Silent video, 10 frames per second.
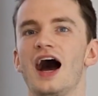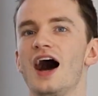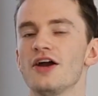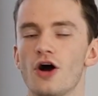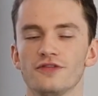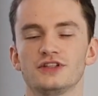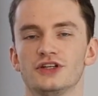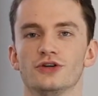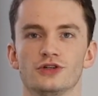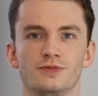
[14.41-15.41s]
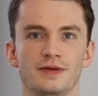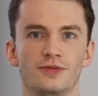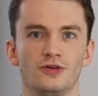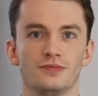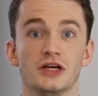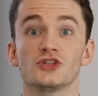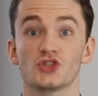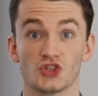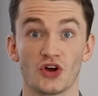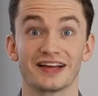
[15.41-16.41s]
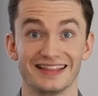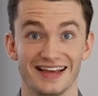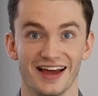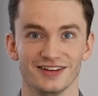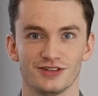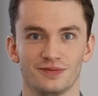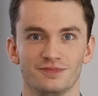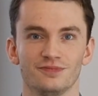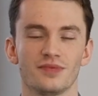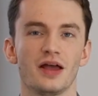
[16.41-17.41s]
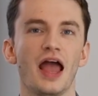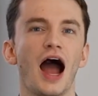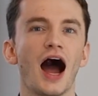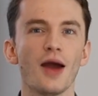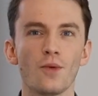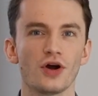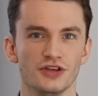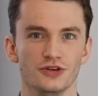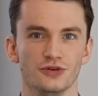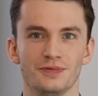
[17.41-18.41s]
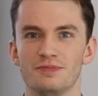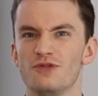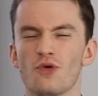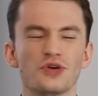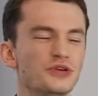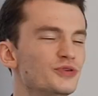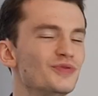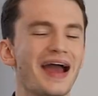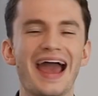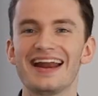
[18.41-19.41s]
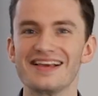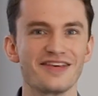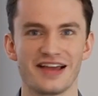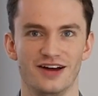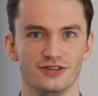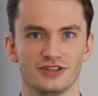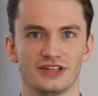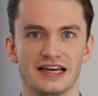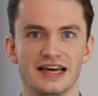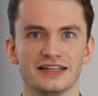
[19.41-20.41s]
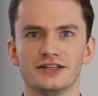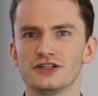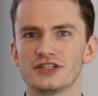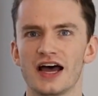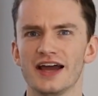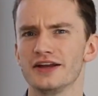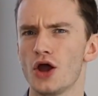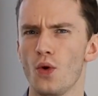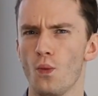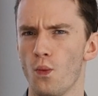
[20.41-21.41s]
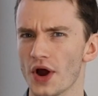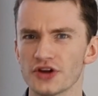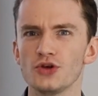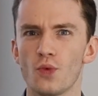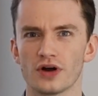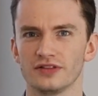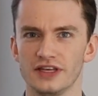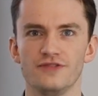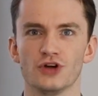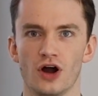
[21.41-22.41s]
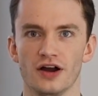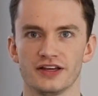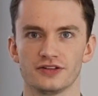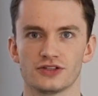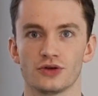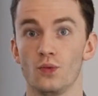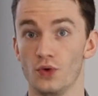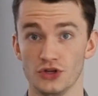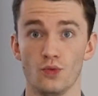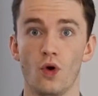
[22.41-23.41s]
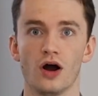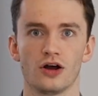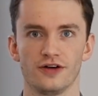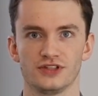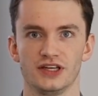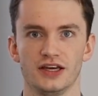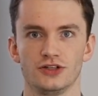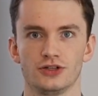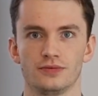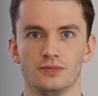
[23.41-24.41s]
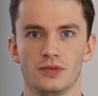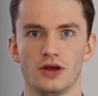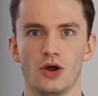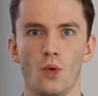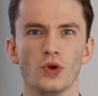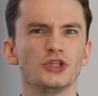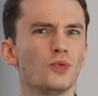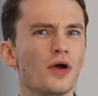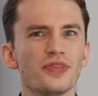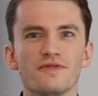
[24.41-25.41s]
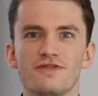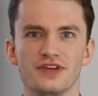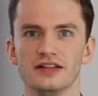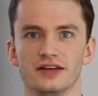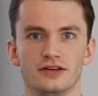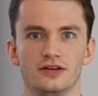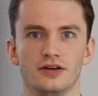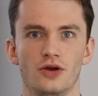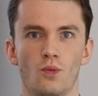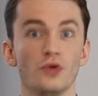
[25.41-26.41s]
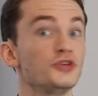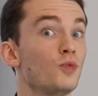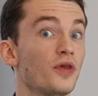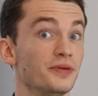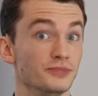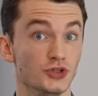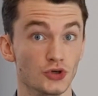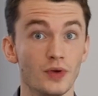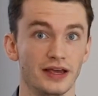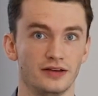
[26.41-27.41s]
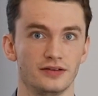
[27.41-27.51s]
I often encourage people, start at the end. I want you, before you do anything else, to decide where you want to leave your audience when you walk off stage. What do you want them feeling? What do you want them doing?